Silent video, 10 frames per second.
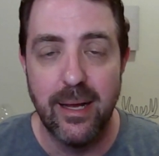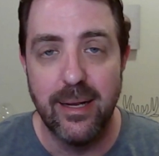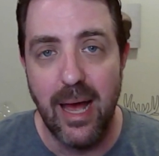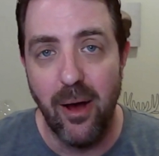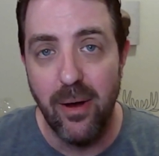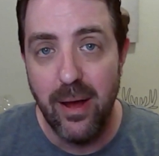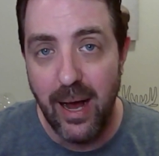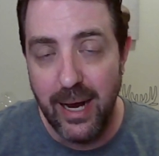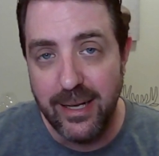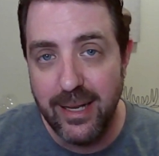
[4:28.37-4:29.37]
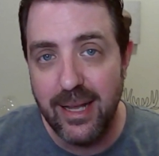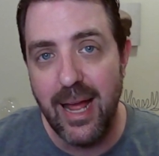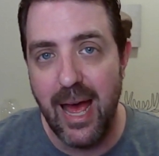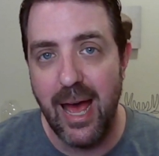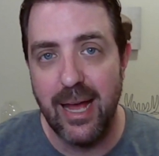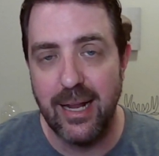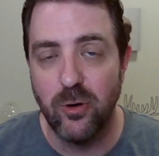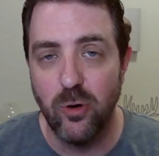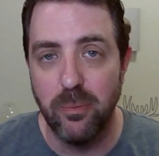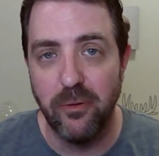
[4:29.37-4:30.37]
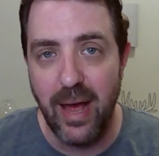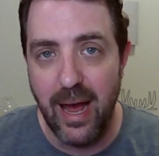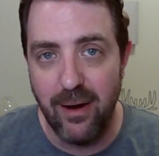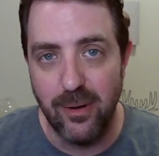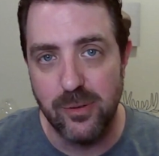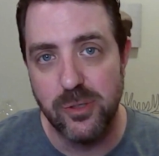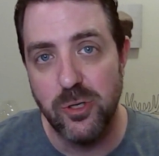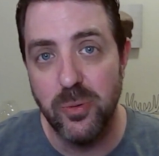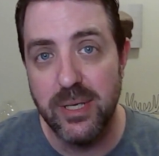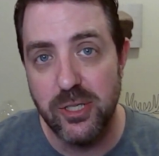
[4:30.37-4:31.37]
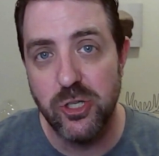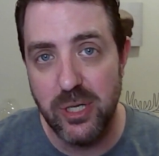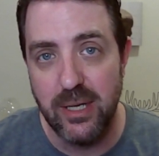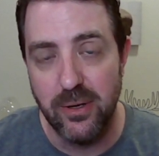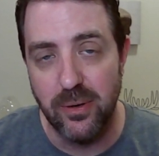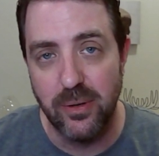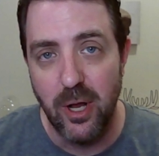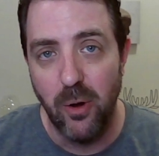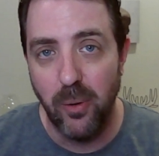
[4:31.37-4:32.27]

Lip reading: Now, I did add a group of arrows to his shield